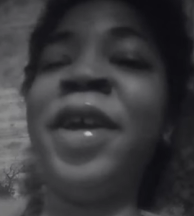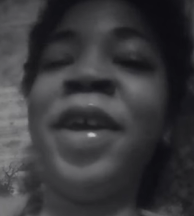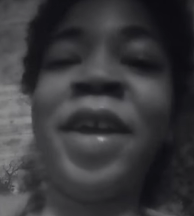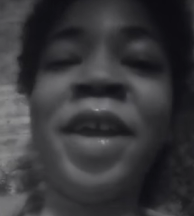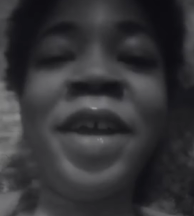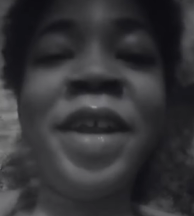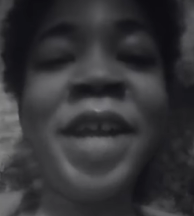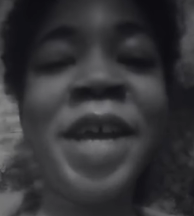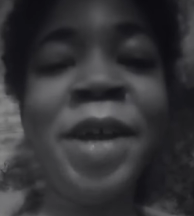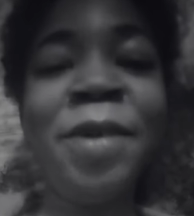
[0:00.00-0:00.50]

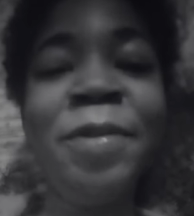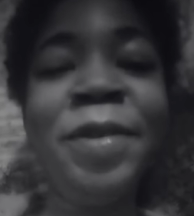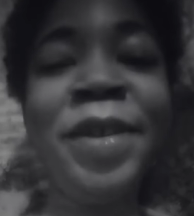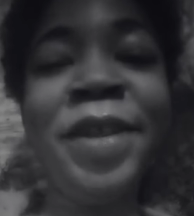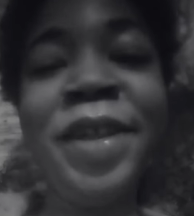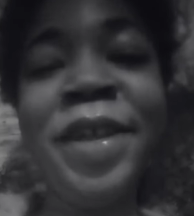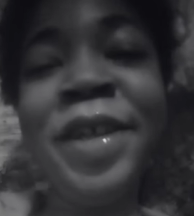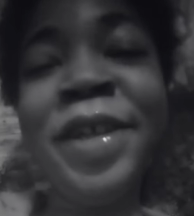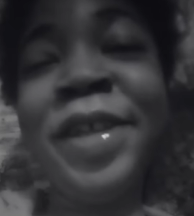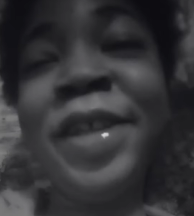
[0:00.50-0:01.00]
and ever
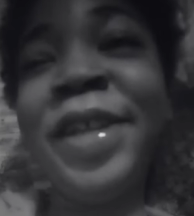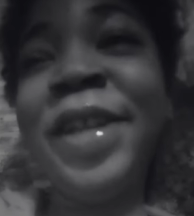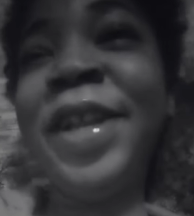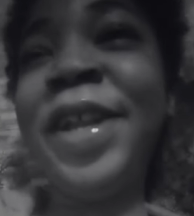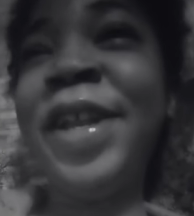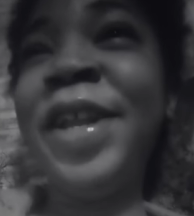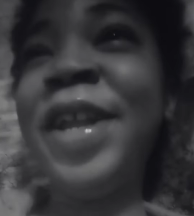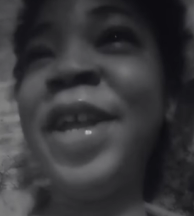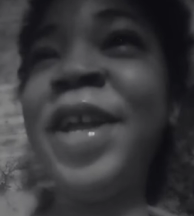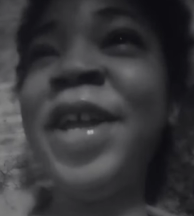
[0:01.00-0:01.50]
since
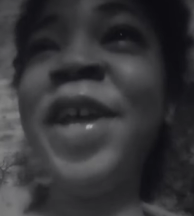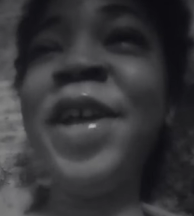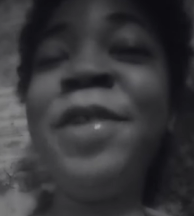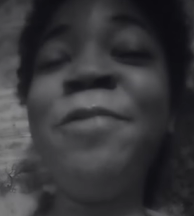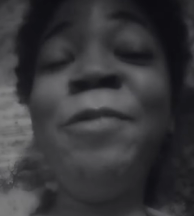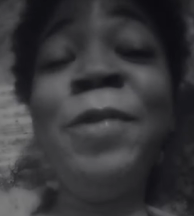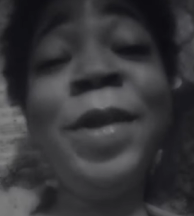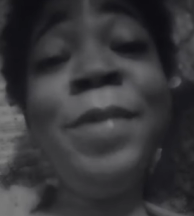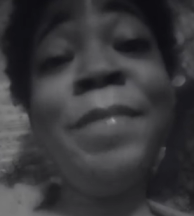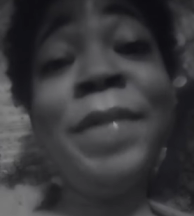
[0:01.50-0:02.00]
then
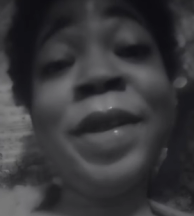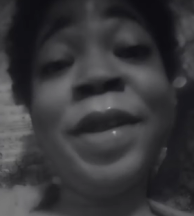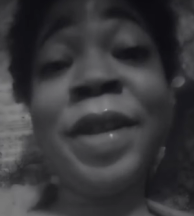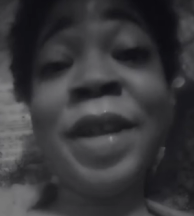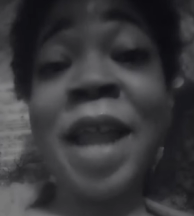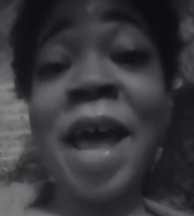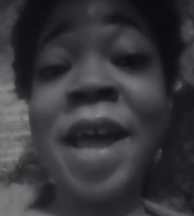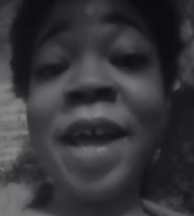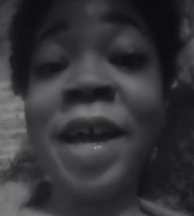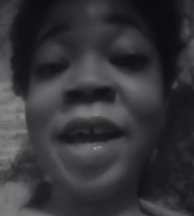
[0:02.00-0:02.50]
we've been
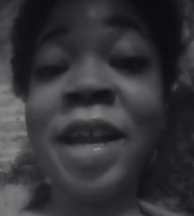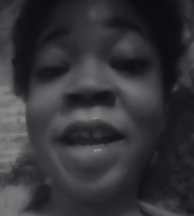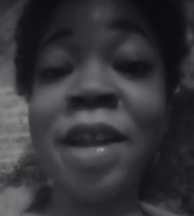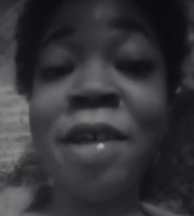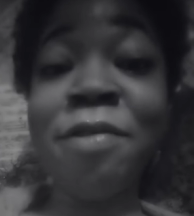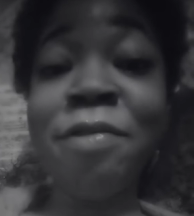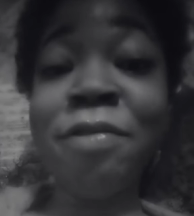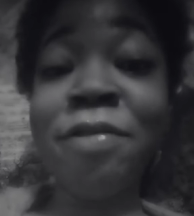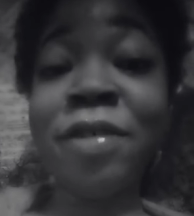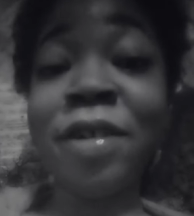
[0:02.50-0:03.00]
like
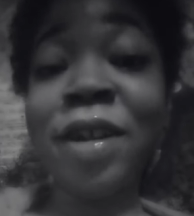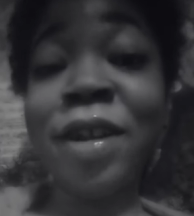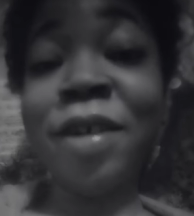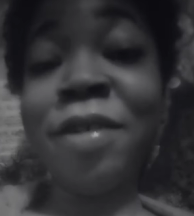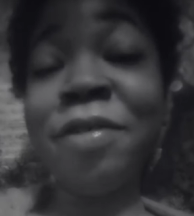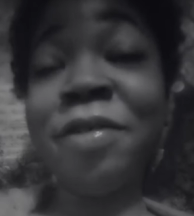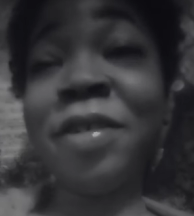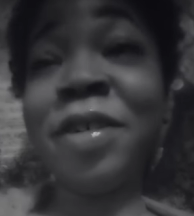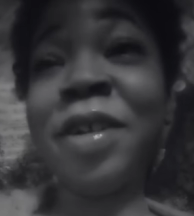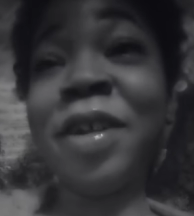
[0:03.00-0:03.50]
close,
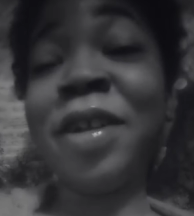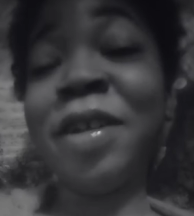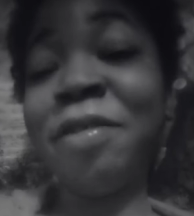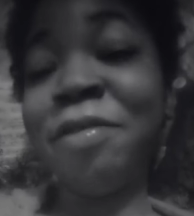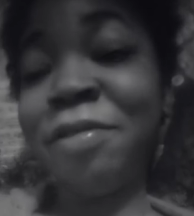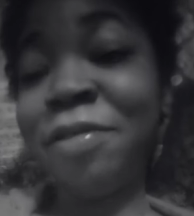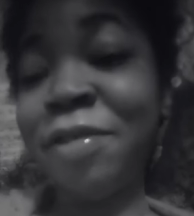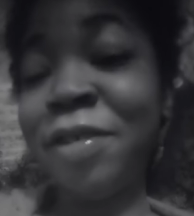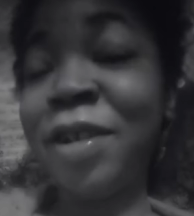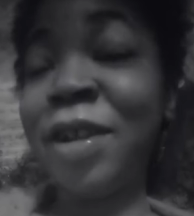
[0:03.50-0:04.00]
close,
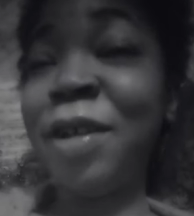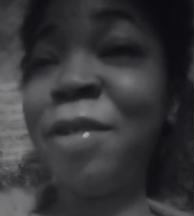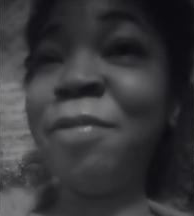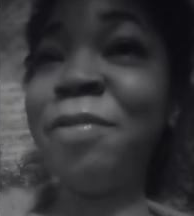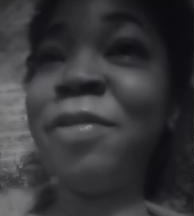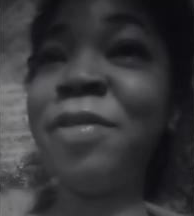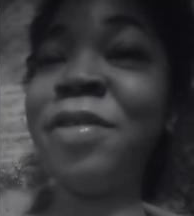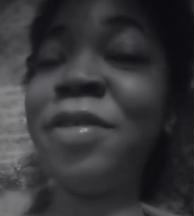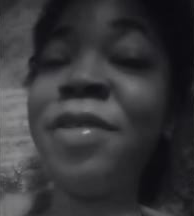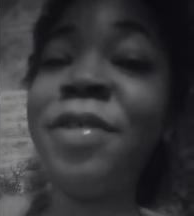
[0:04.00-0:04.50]
close,
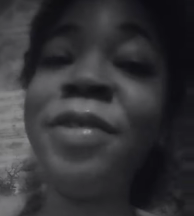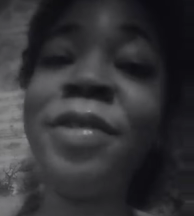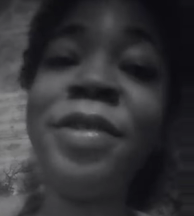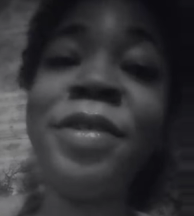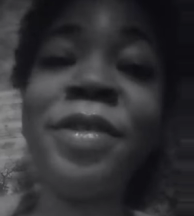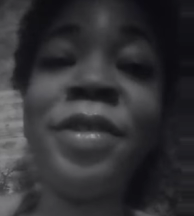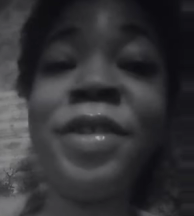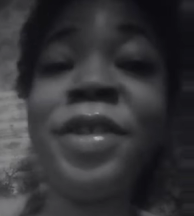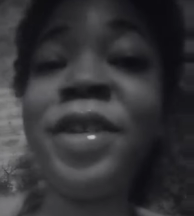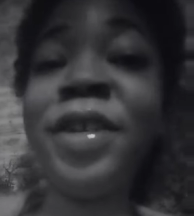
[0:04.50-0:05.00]
close.
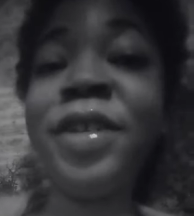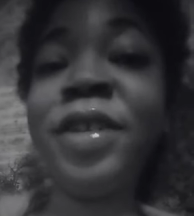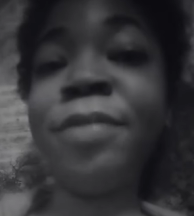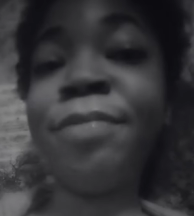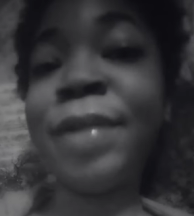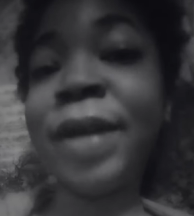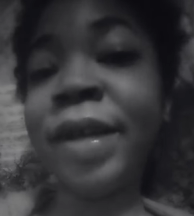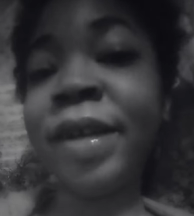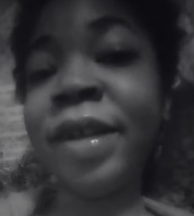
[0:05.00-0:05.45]
Since my